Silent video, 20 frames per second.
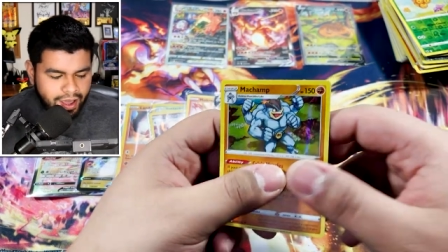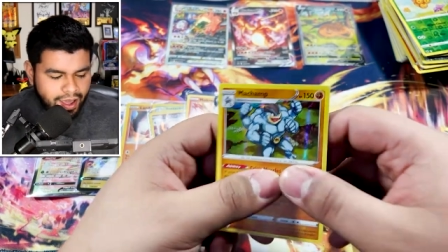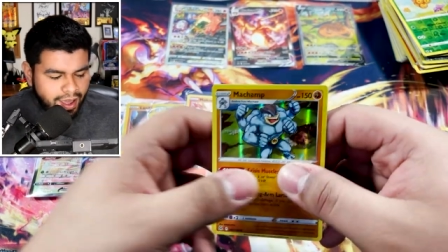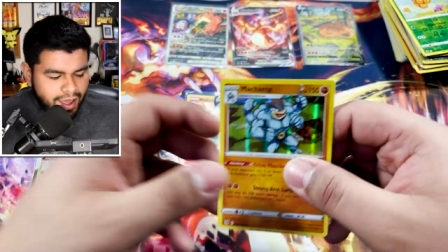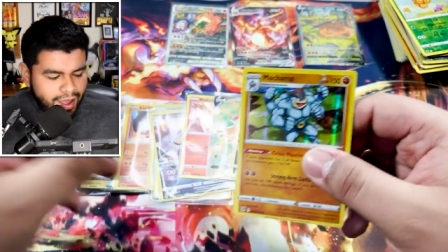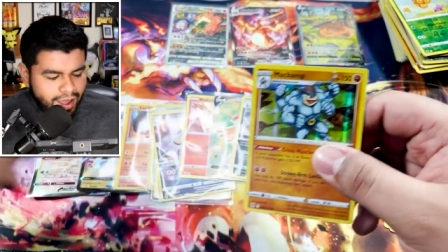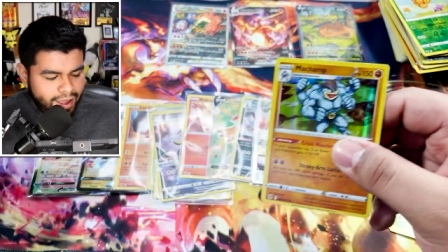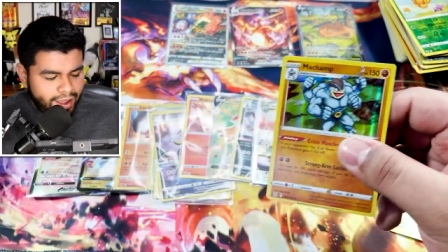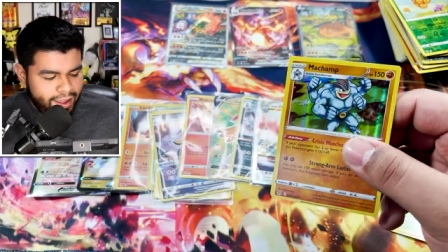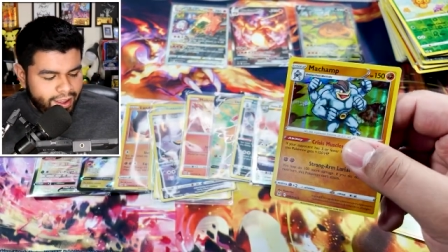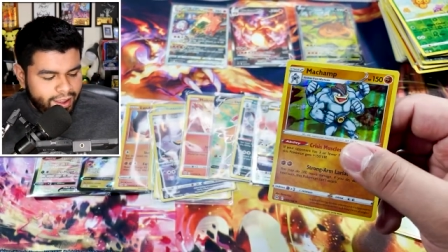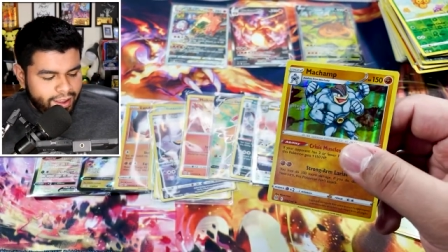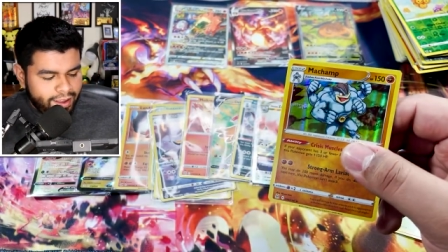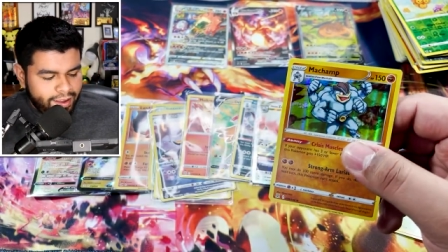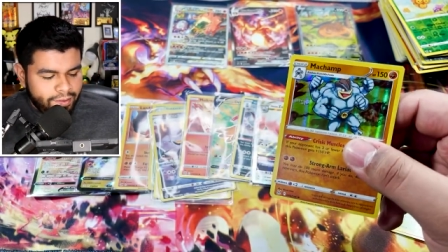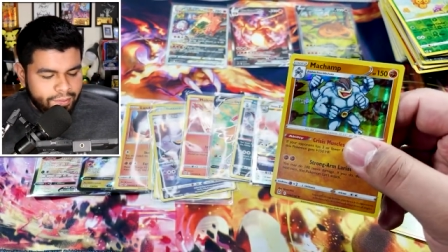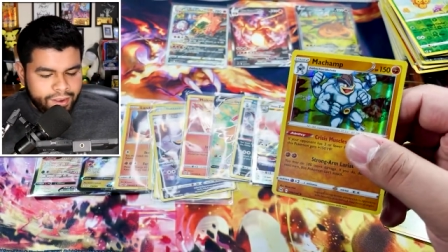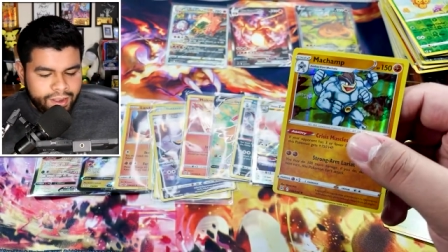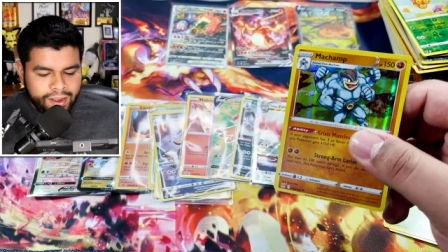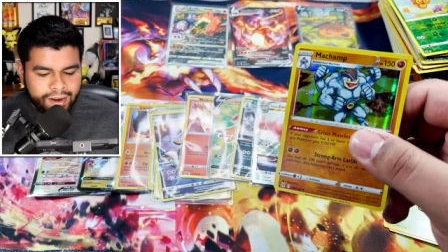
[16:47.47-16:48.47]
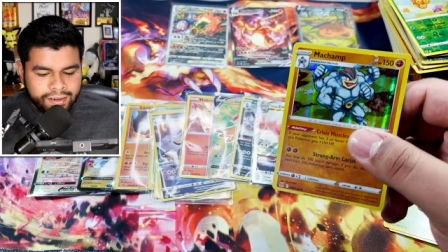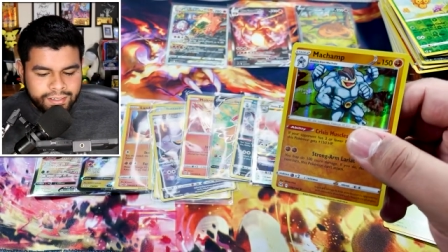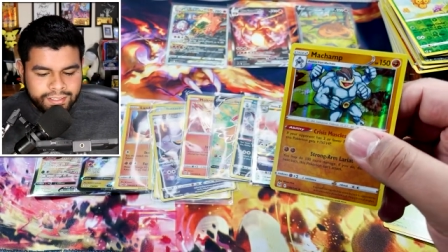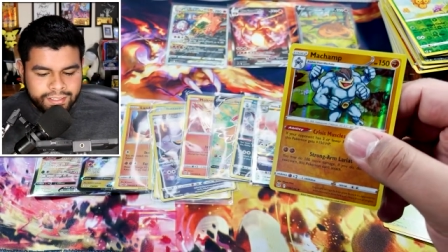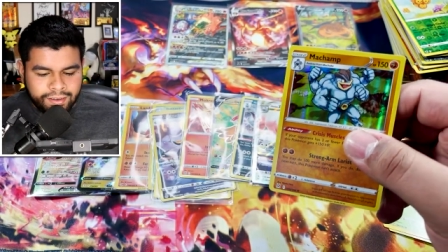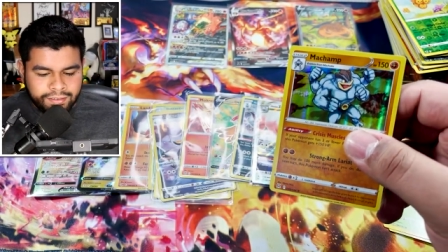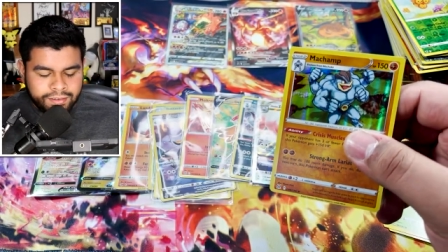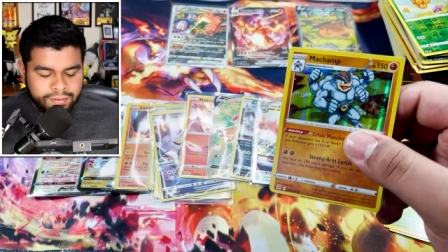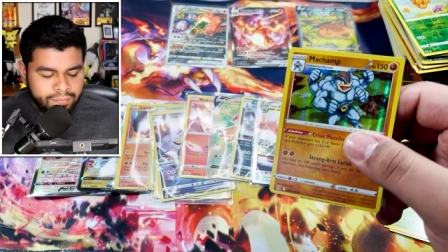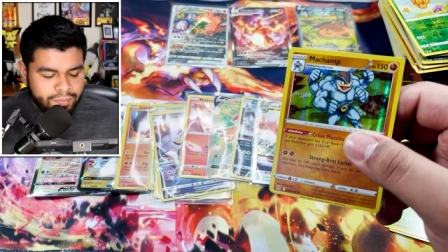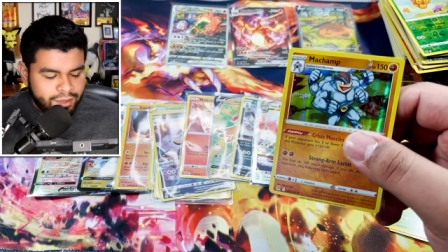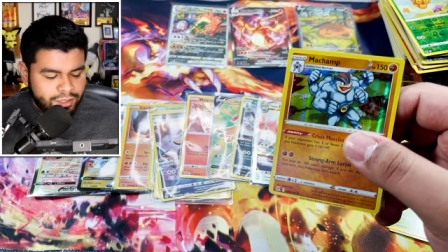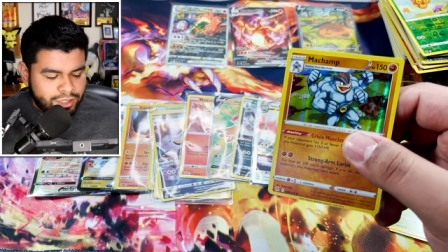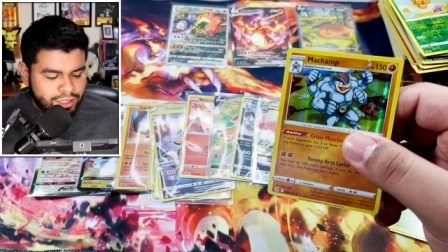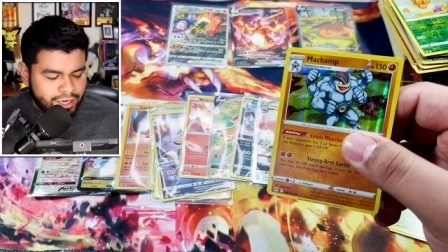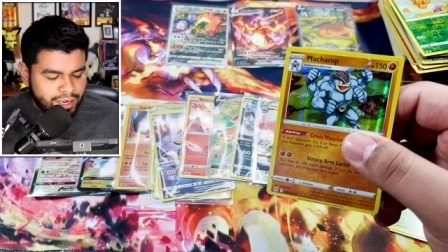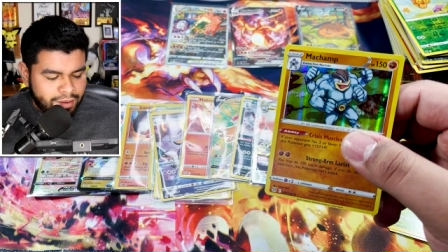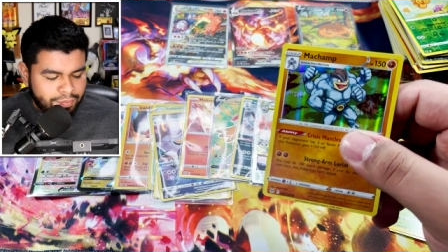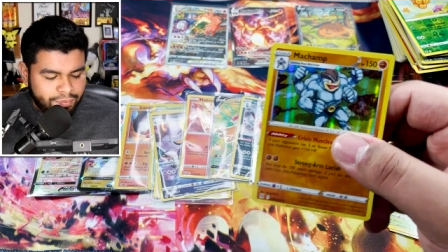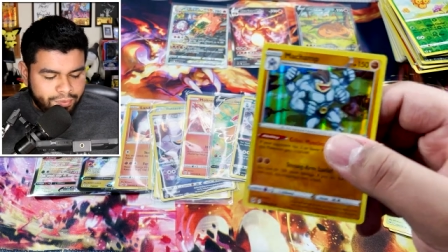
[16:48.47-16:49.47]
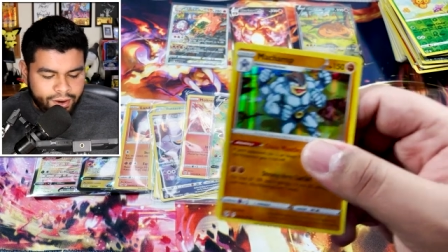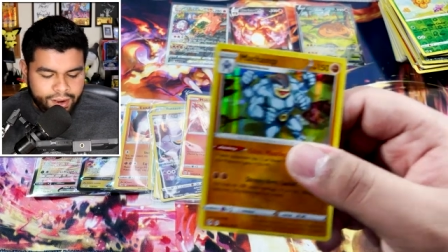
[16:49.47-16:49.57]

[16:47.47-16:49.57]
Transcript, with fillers: Hey, we got ourselves a Machamp